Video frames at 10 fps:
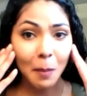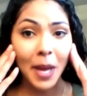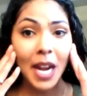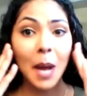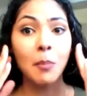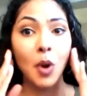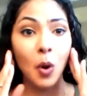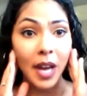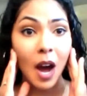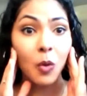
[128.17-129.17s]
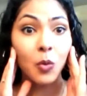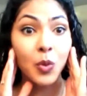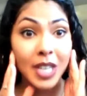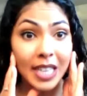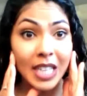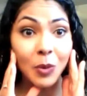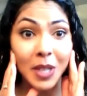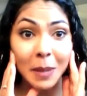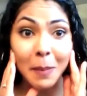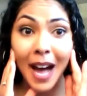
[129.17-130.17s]
and I broke out
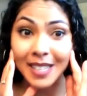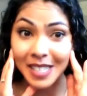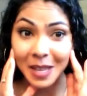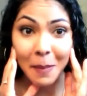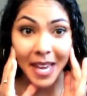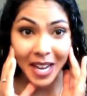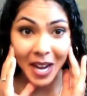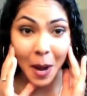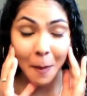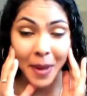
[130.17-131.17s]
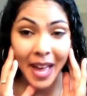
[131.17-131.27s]
really bad to the makeup,